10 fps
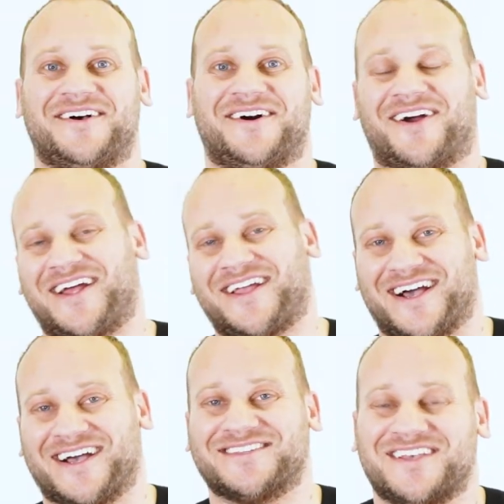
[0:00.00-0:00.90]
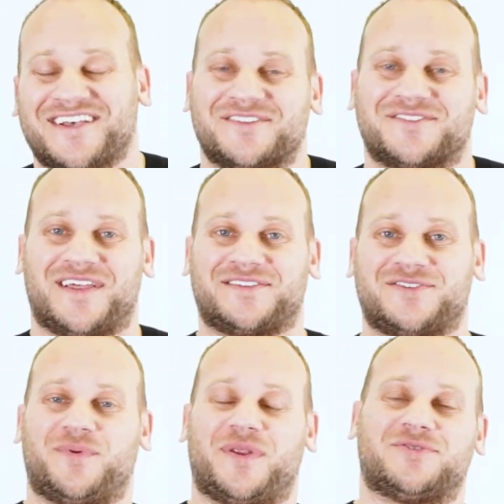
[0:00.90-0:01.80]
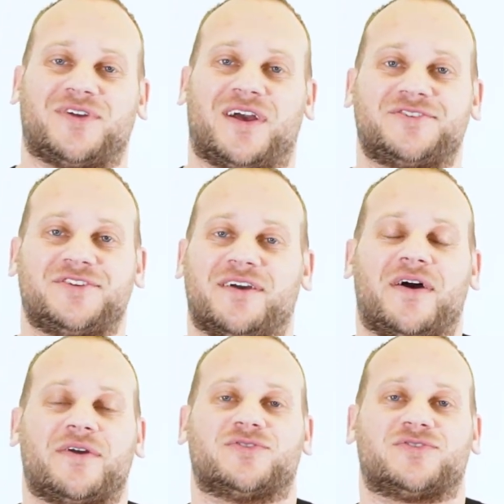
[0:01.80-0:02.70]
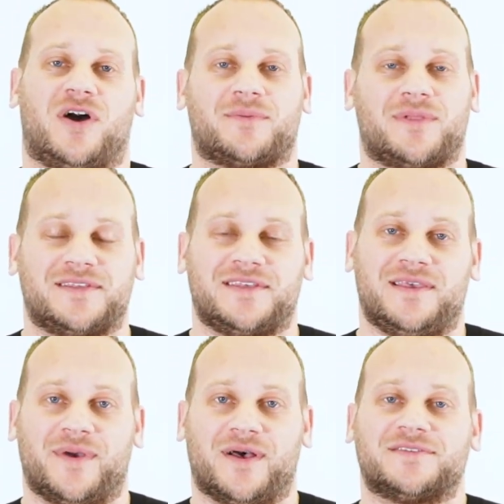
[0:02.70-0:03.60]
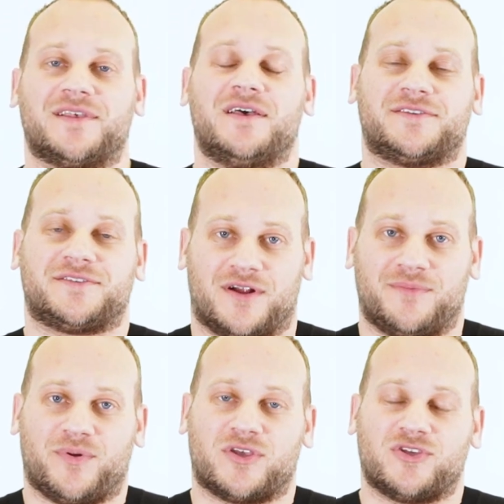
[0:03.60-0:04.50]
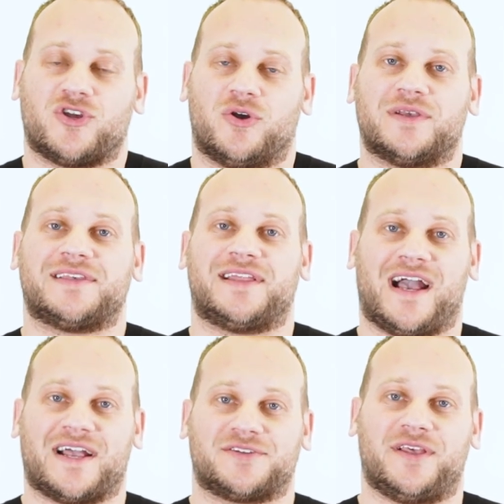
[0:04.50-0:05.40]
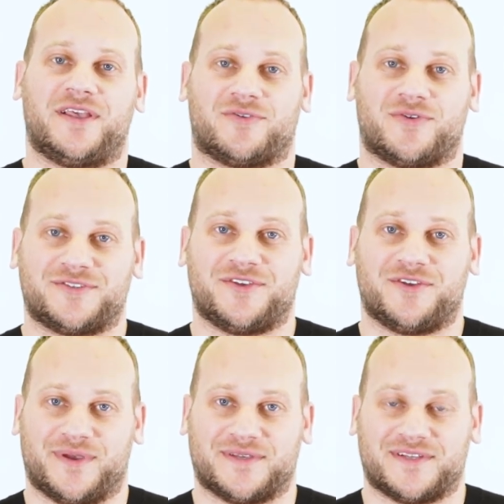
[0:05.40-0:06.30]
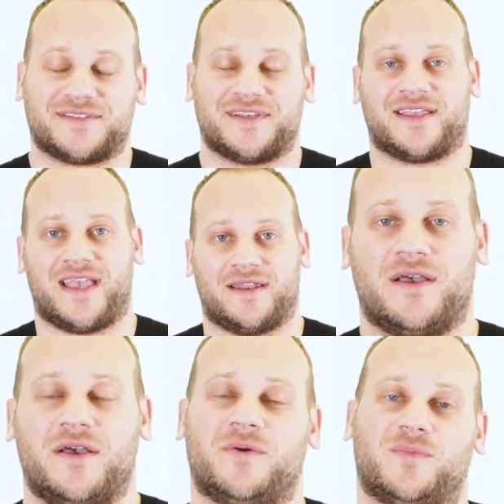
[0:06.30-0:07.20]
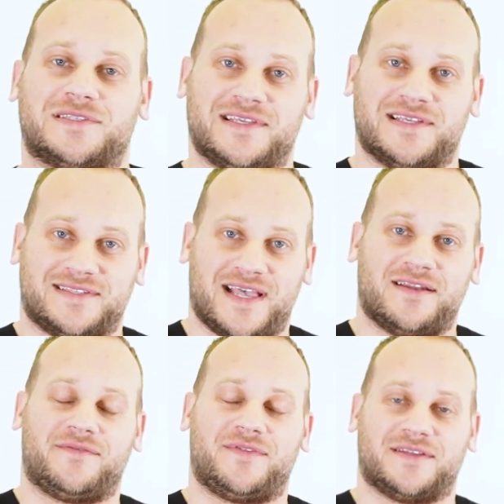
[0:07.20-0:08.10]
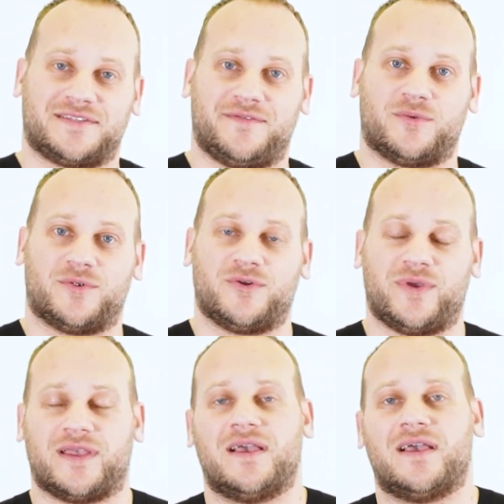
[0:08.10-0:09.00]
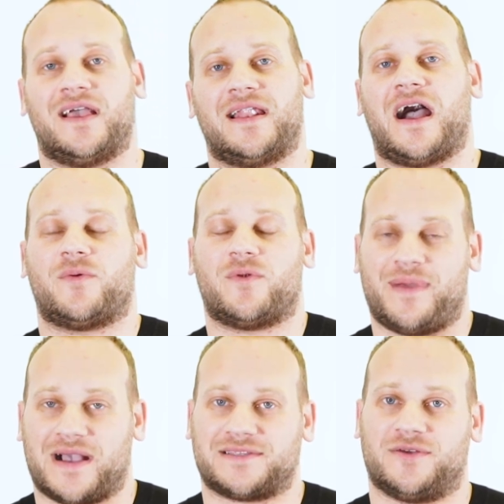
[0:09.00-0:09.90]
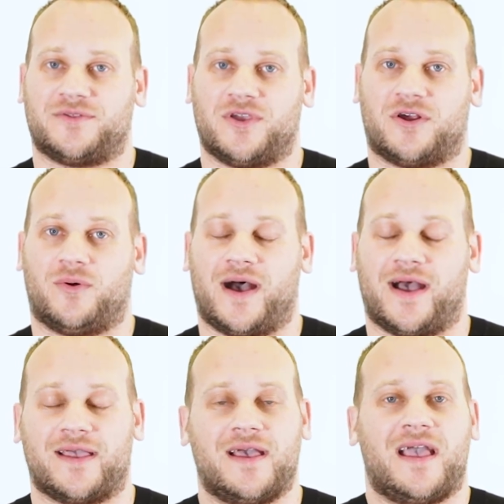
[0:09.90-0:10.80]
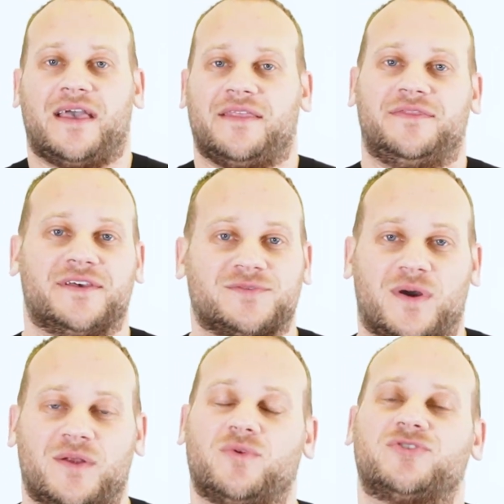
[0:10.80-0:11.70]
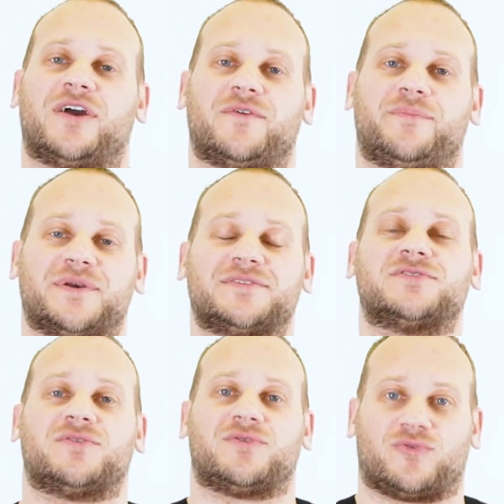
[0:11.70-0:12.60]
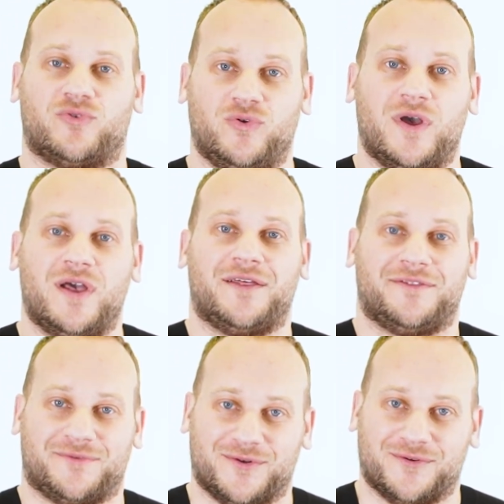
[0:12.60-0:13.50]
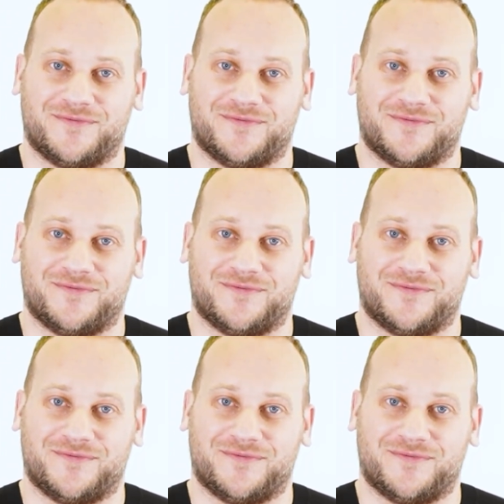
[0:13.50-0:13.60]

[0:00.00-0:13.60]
All right, guys. So that's the open house strategy of how you stop collecting emails, start booking showings, and actually increasing your business. Again, what's the intent of the activity we're doing and how we're maxing out the ROI. And this one will drive your business through the roof.